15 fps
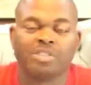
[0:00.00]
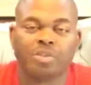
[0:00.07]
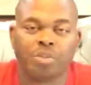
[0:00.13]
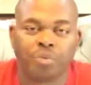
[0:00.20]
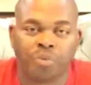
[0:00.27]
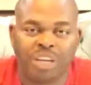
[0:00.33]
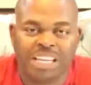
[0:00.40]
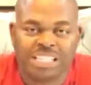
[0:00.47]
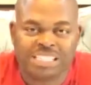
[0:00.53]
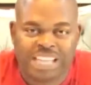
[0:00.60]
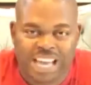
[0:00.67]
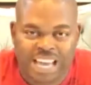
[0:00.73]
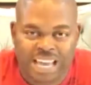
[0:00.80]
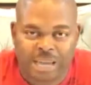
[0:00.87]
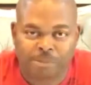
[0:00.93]
that's 3
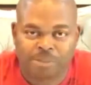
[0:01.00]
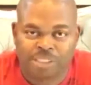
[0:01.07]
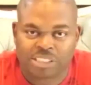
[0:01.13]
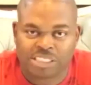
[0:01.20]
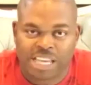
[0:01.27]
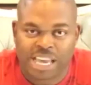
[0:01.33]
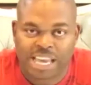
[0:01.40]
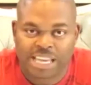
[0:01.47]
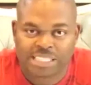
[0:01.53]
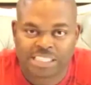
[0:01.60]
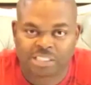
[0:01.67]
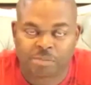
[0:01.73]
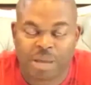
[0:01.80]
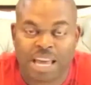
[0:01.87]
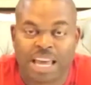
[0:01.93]
times the
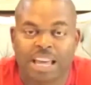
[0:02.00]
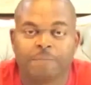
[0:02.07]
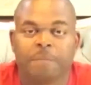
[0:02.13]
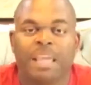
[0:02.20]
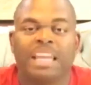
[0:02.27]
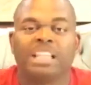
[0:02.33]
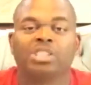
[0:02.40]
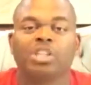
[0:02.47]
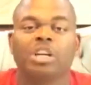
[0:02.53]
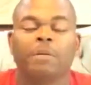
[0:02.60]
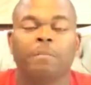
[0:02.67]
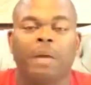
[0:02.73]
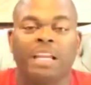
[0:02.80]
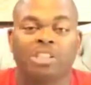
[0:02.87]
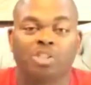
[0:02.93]
size as mine, and
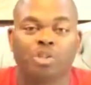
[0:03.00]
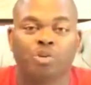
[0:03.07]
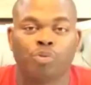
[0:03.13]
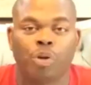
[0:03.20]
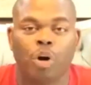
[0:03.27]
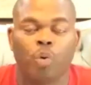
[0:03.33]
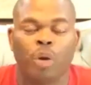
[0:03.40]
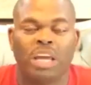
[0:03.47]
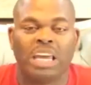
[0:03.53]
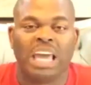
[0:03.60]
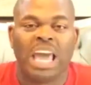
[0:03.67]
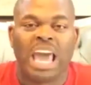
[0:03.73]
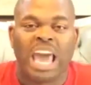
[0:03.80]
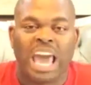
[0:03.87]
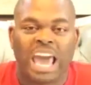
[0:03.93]
it's
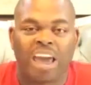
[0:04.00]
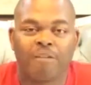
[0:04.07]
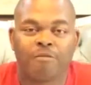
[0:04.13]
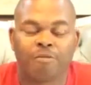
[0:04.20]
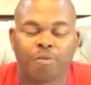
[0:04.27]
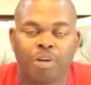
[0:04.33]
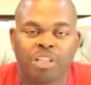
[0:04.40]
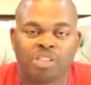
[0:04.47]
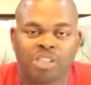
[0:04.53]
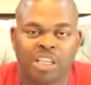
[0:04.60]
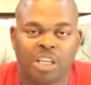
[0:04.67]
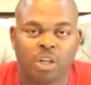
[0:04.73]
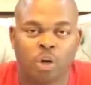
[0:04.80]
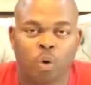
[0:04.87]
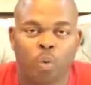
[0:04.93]
growing every
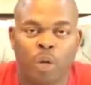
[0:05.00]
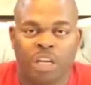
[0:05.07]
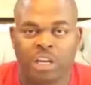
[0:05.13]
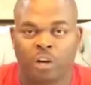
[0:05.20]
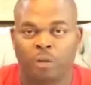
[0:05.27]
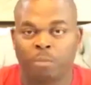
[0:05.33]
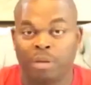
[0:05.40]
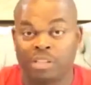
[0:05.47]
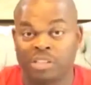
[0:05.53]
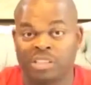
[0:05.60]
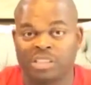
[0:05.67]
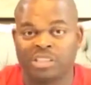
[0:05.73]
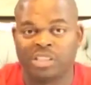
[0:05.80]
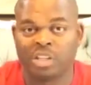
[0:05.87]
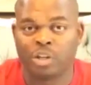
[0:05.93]
single week. Her
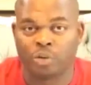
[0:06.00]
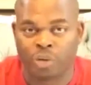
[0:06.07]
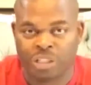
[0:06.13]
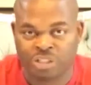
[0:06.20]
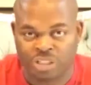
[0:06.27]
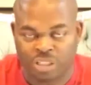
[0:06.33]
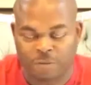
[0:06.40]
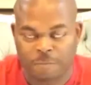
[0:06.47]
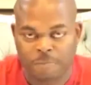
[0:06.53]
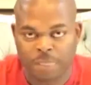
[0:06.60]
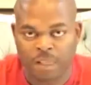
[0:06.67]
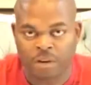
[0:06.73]
business is increasing.